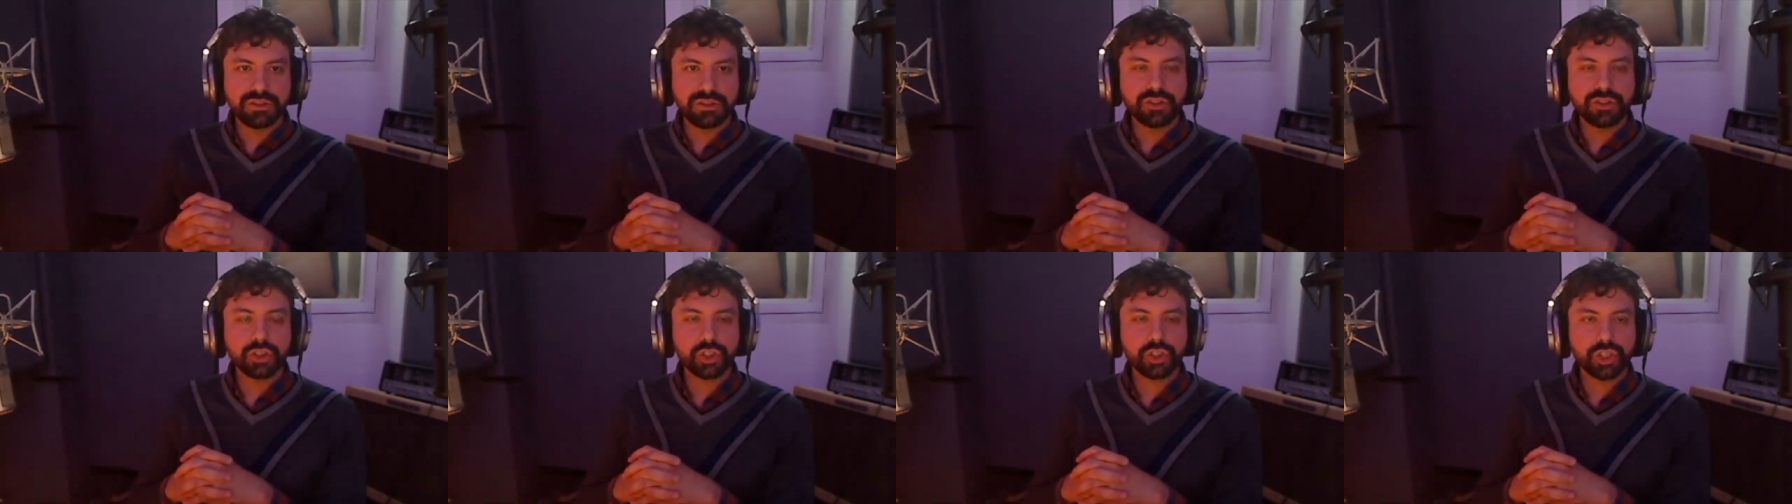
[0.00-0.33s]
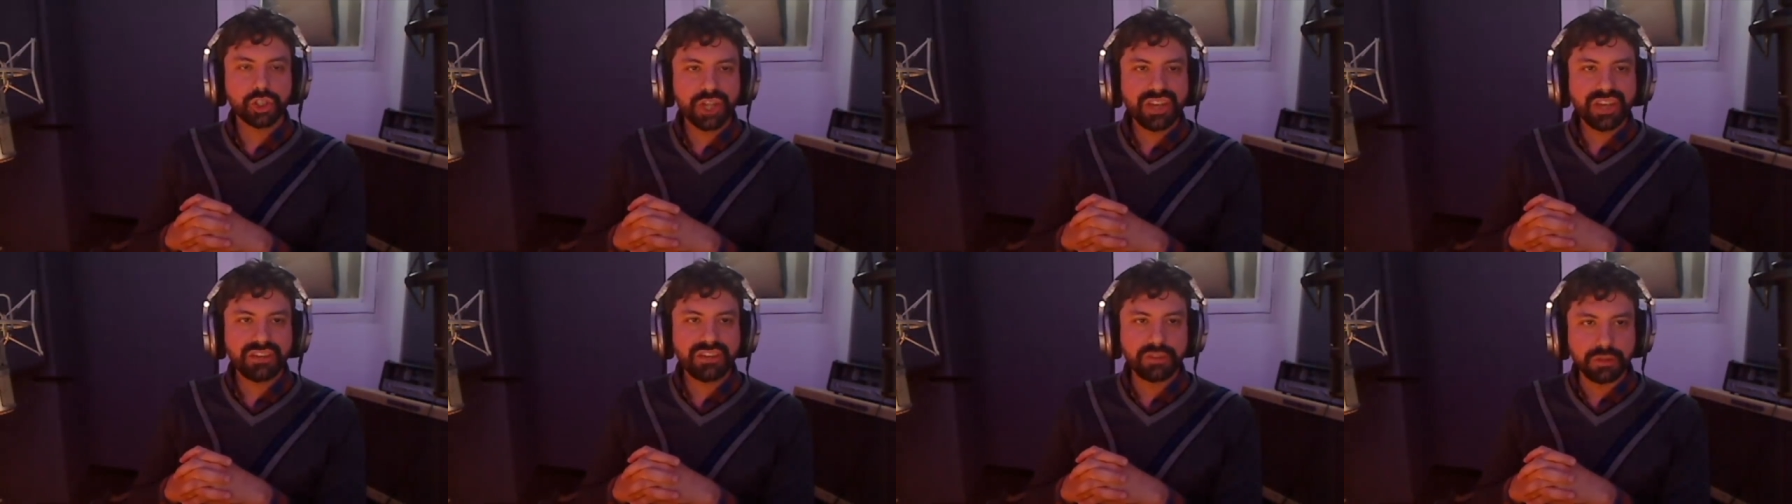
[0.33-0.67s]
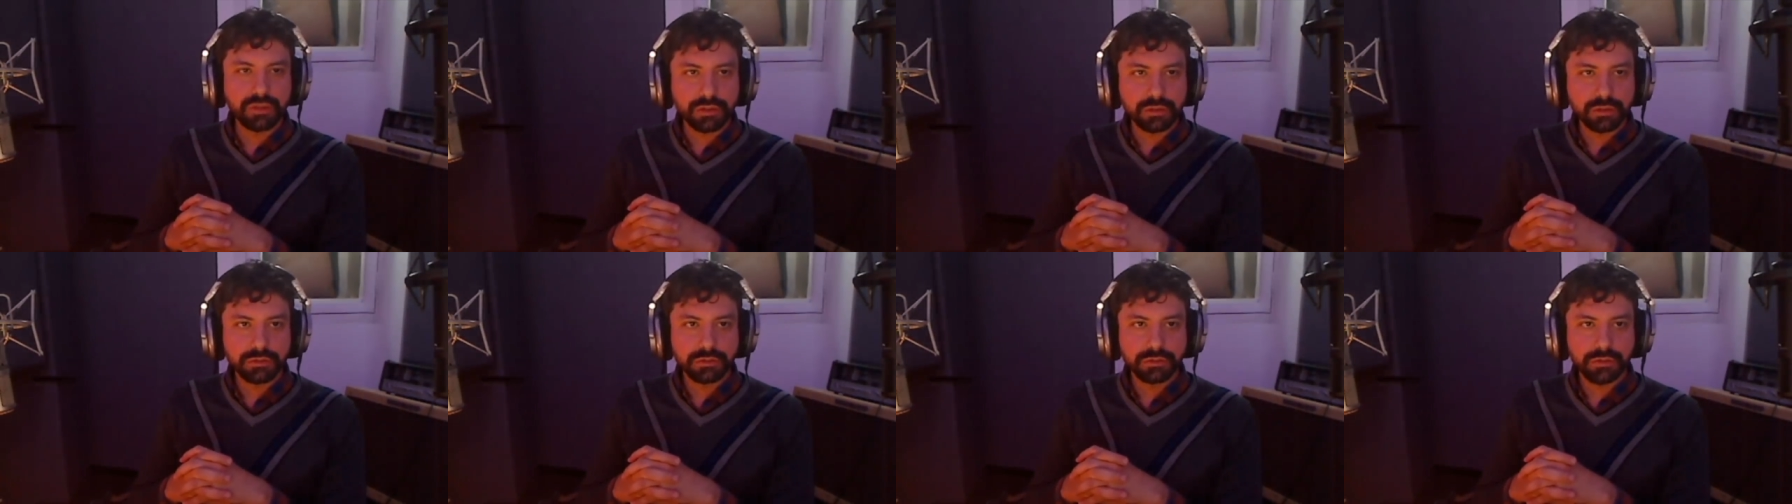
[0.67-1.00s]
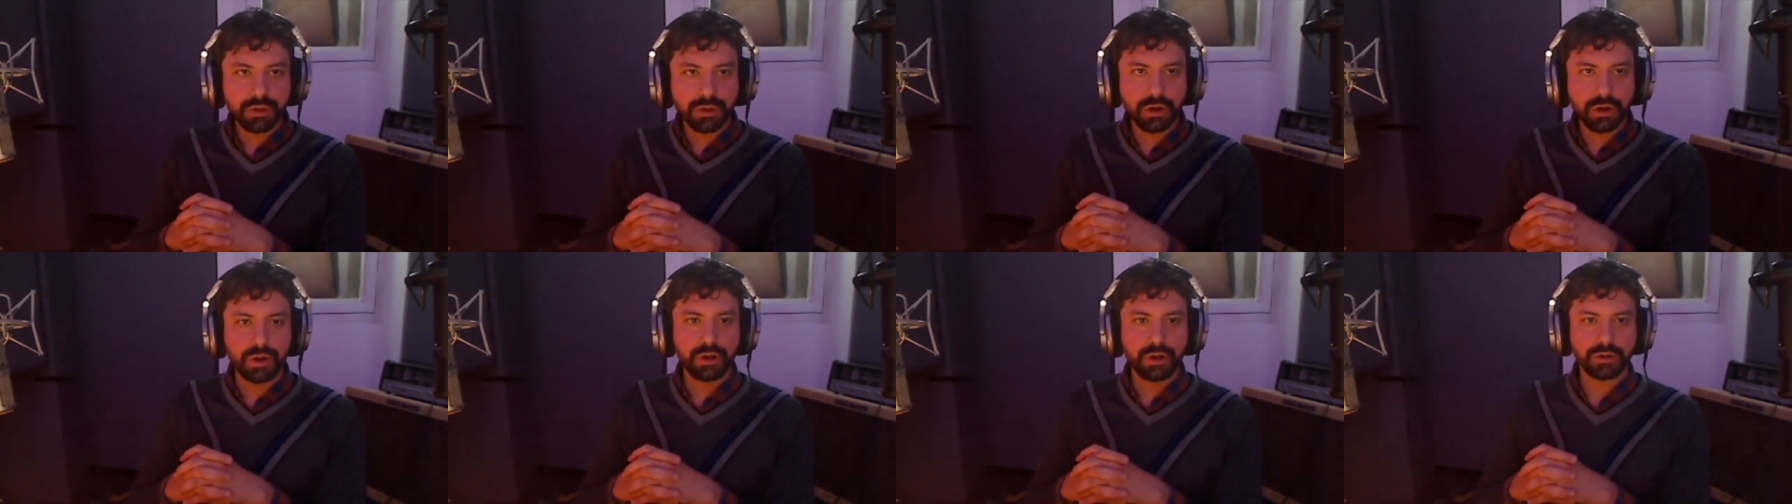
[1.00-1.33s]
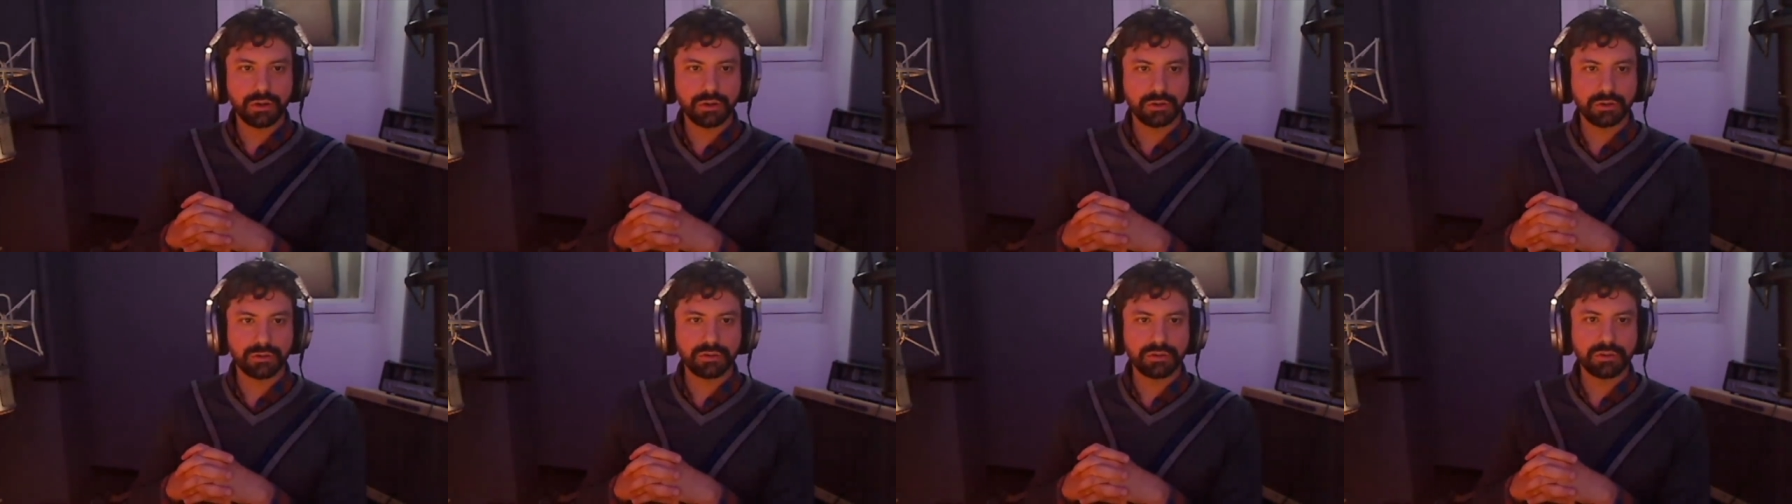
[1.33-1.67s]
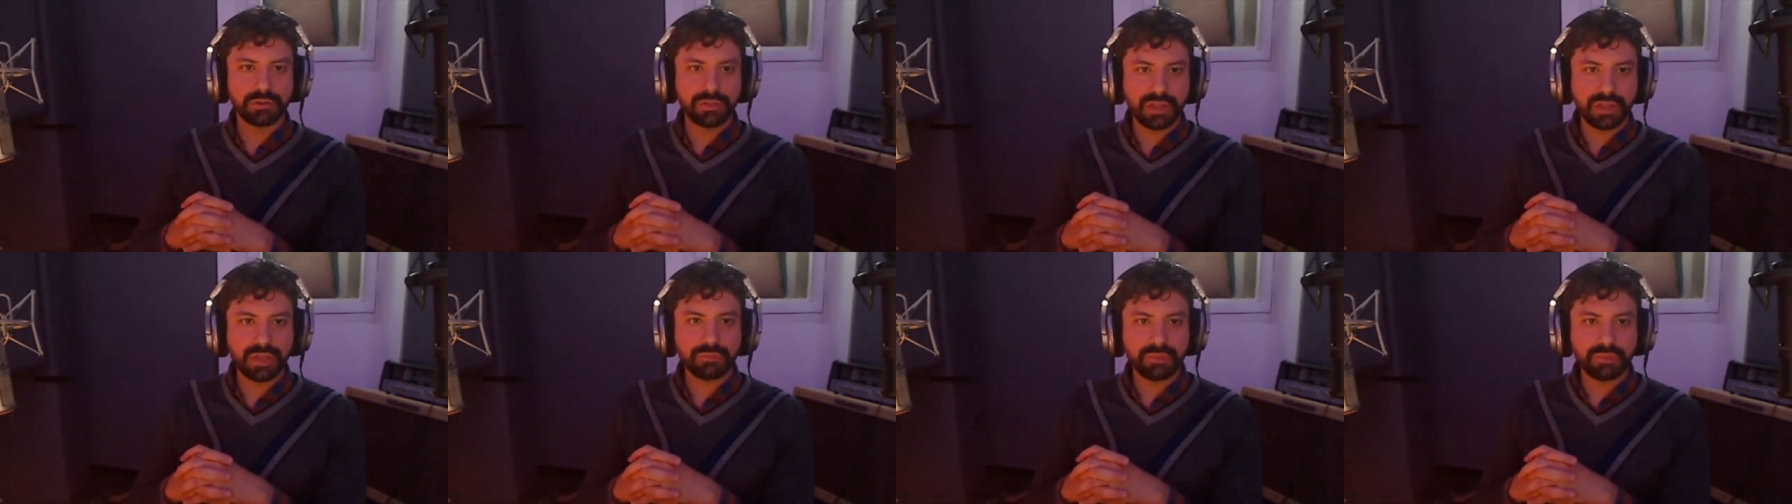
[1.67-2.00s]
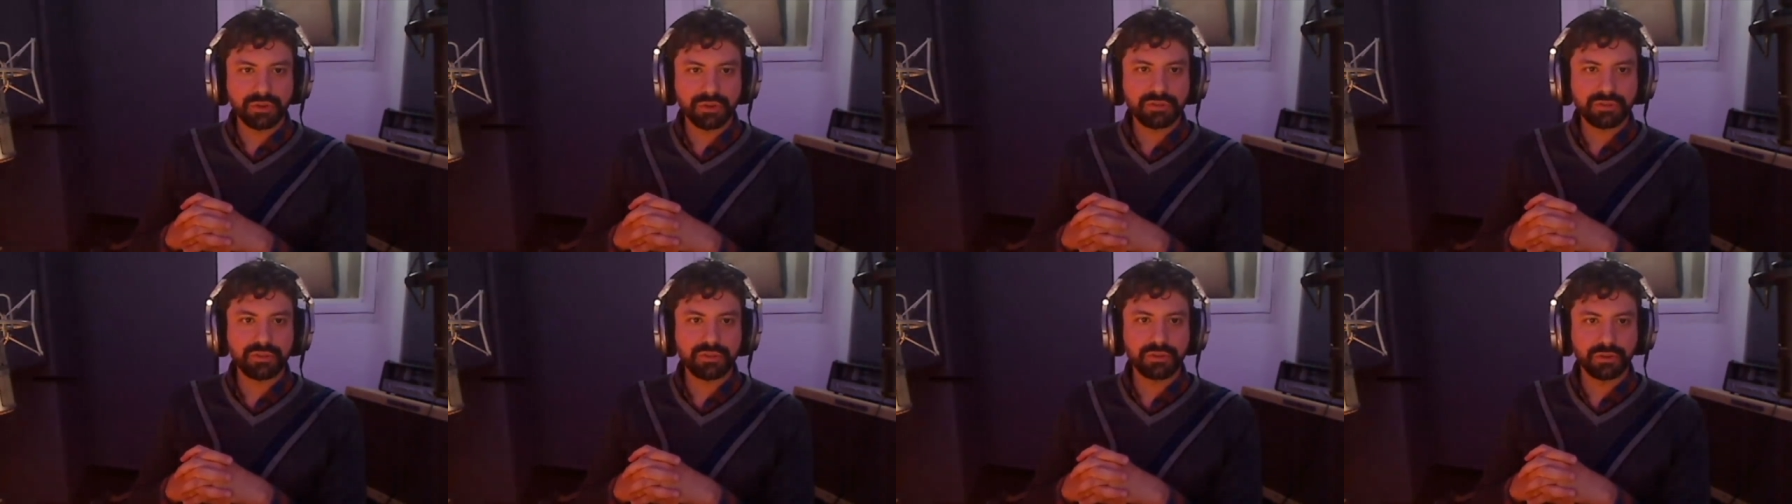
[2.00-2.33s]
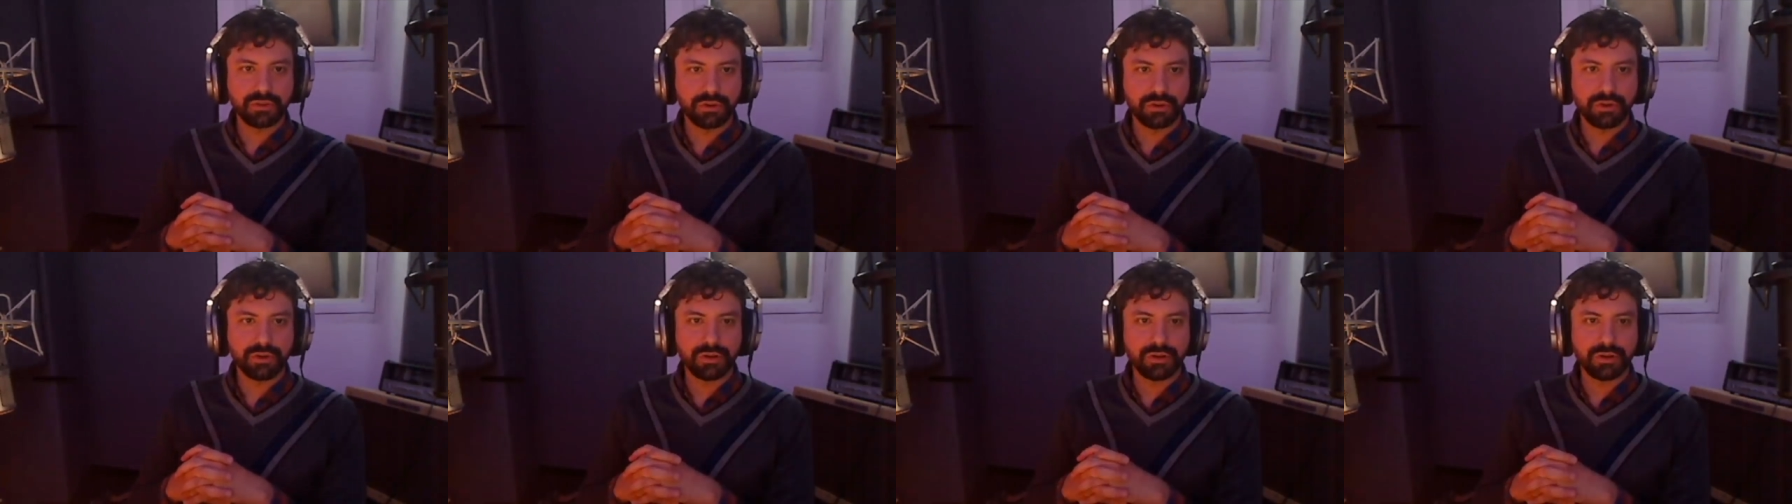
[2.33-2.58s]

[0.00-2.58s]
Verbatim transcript: is shady on that particular,